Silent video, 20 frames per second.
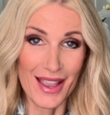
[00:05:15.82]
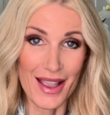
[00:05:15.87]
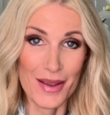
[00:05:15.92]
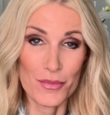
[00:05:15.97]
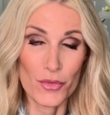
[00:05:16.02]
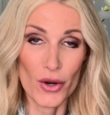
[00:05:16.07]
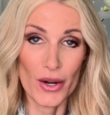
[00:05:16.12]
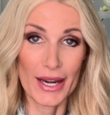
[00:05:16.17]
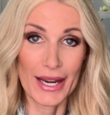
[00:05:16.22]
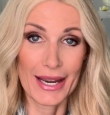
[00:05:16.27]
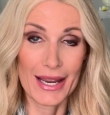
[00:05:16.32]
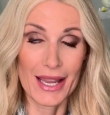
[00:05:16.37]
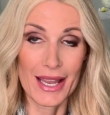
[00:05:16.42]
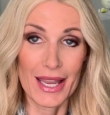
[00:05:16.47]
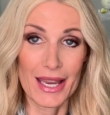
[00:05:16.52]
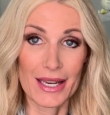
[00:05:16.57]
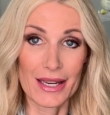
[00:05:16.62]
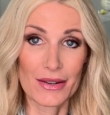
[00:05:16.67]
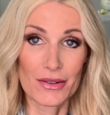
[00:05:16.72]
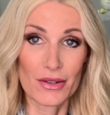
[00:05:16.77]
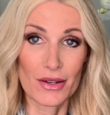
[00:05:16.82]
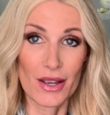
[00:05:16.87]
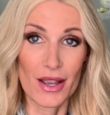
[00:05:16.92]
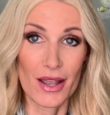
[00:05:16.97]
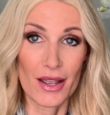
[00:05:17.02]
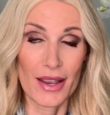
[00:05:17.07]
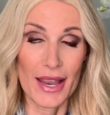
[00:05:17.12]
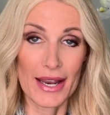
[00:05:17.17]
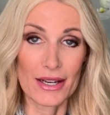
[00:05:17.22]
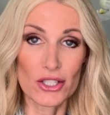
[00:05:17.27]
I'm wearing a
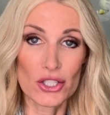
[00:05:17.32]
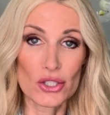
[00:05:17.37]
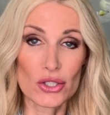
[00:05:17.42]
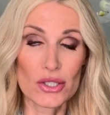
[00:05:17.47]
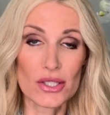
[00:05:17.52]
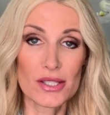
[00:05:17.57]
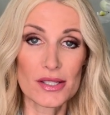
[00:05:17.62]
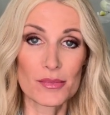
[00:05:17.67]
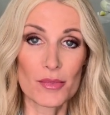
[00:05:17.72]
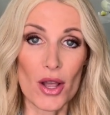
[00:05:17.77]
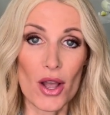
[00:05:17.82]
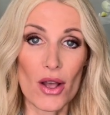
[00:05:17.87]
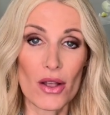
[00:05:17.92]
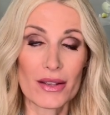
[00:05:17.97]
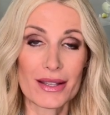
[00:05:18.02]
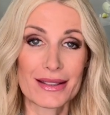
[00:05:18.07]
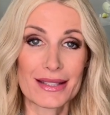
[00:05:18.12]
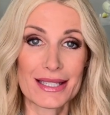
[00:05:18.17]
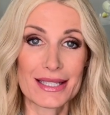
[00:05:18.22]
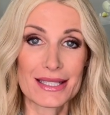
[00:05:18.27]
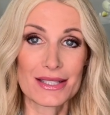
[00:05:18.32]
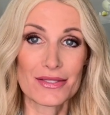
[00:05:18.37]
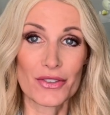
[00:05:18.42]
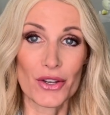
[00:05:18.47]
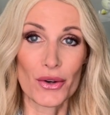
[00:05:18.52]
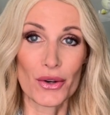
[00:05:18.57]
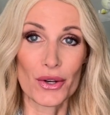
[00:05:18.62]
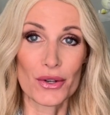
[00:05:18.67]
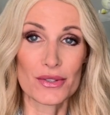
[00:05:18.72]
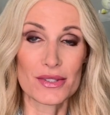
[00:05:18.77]
uh, extra small in these
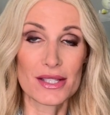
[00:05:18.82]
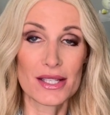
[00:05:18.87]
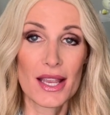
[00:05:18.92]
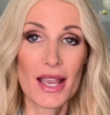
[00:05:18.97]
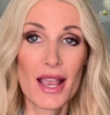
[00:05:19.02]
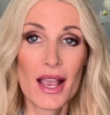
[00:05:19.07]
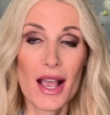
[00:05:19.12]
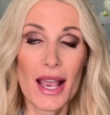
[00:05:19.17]
photos.